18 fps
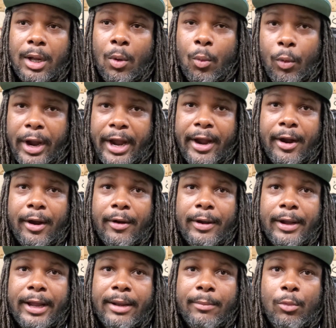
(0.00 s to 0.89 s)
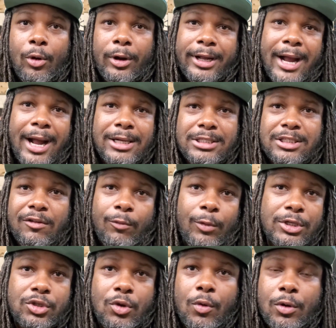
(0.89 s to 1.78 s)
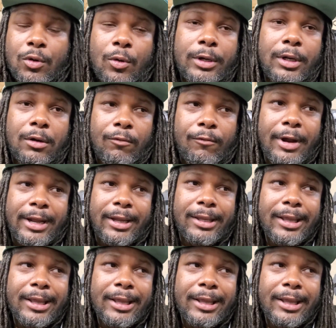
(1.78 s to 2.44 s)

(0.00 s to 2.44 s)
aware and more conscious of what's going on in the ring.